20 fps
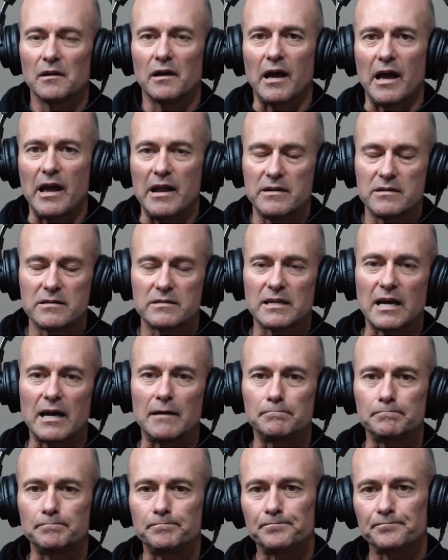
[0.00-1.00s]

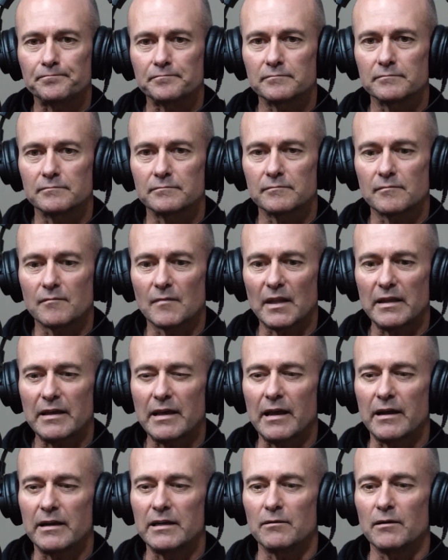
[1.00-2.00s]
And yeah,
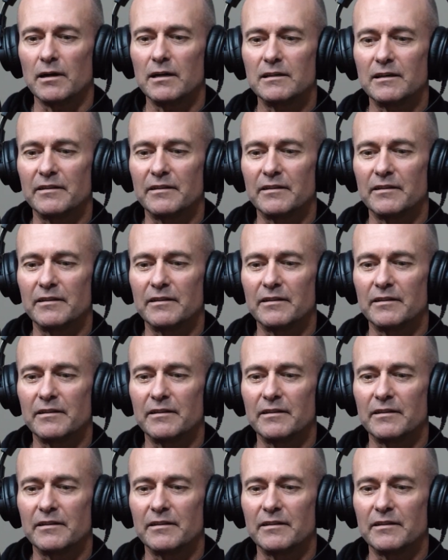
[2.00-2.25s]
anyway,